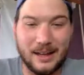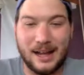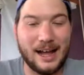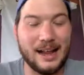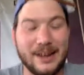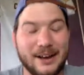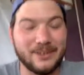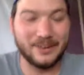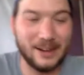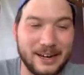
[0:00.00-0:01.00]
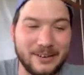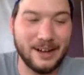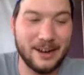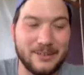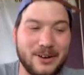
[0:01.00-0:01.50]
I know, I know.
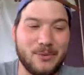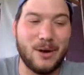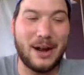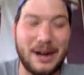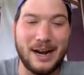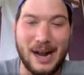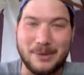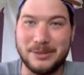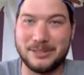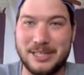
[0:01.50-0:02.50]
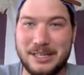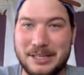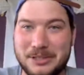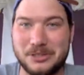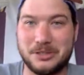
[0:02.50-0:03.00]
I don't know why I was
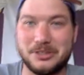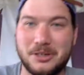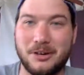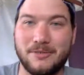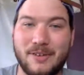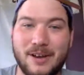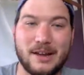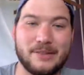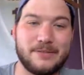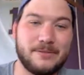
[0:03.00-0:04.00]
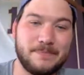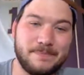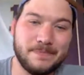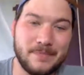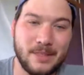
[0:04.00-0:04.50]
thinking just thirty five.
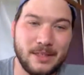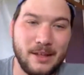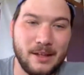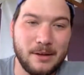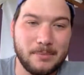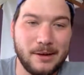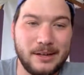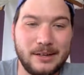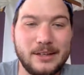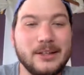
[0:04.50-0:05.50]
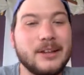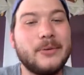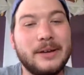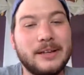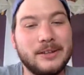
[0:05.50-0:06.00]
But you know what
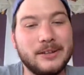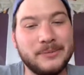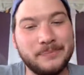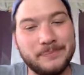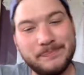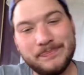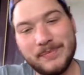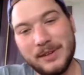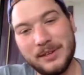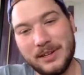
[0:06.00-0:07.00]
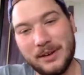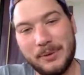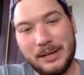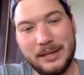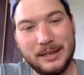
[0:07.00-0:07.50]
we can do? is that
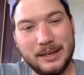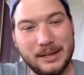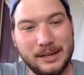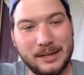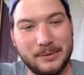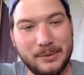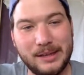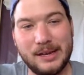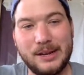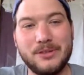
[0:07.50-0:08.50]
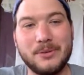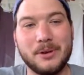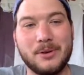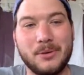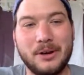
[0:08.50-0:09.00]
we can uh, we can end the
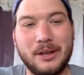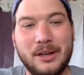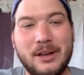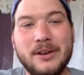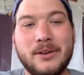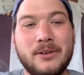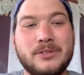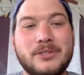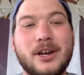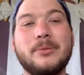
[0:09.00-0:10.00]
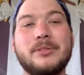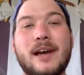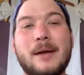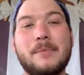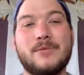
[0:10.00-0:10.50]
recording here on double
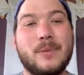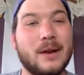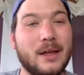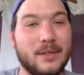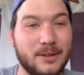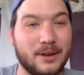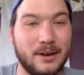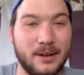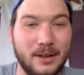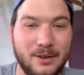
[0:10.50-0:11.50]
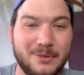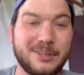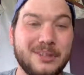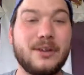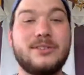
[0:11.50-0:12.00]
time of what I thought. We're
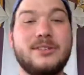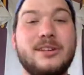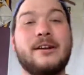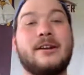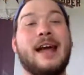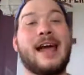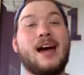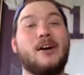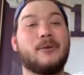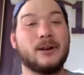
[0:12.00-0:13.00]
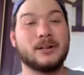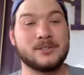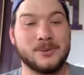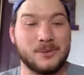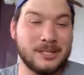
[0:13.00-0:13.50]
closing in on an hour
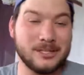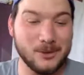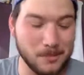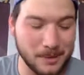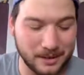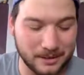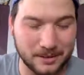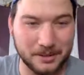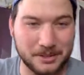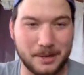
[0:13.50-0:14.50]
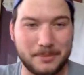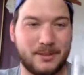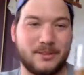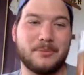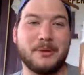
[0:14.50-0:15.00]
and 22 minutes there, Chubsy
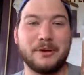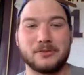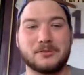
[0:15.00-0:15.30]
of the Beers